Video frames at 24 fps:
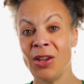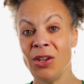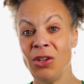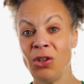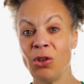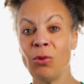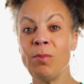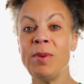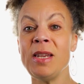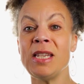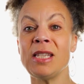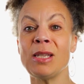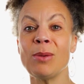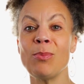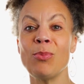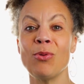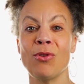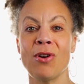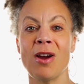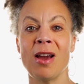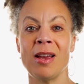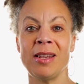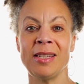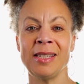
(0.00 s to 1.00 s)
you'll be
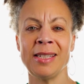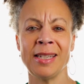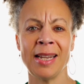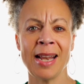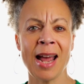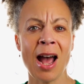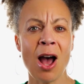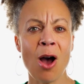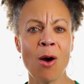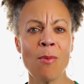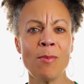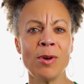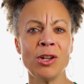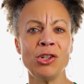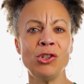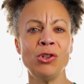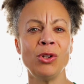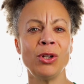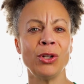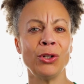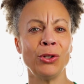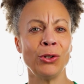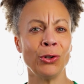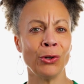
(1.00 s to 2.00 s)
surprised at how much you
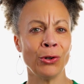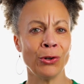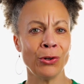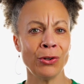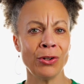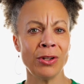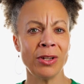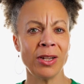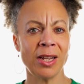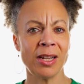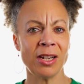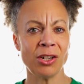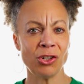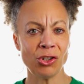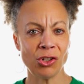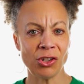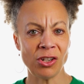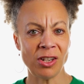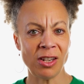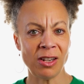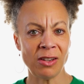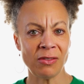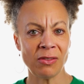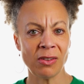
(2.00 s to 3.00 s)
can learn and
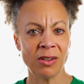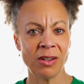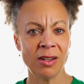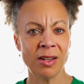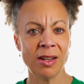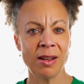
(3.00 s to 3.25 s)
achieve